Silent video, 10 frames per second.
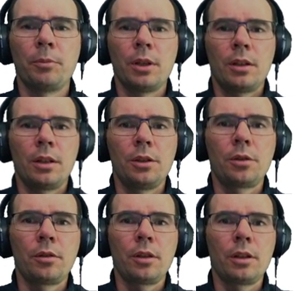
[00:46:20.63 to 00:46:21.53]
And you can
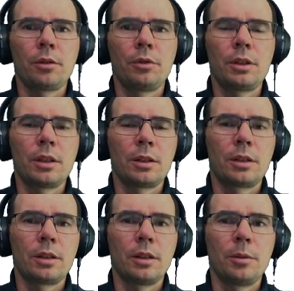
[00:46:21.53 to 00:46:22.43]
think of this as
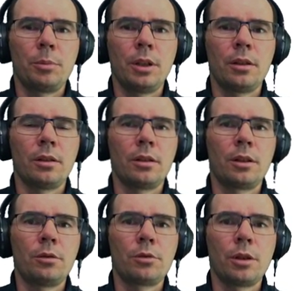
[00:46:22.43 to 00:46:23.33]
being a
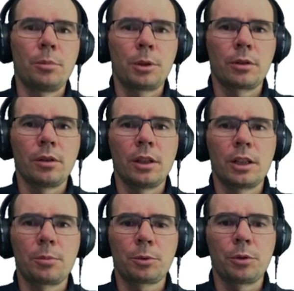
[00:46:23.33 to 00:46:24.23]
hugely parallelized
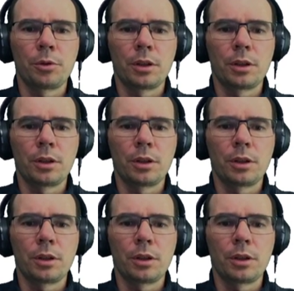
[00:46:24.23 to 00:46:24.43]
process.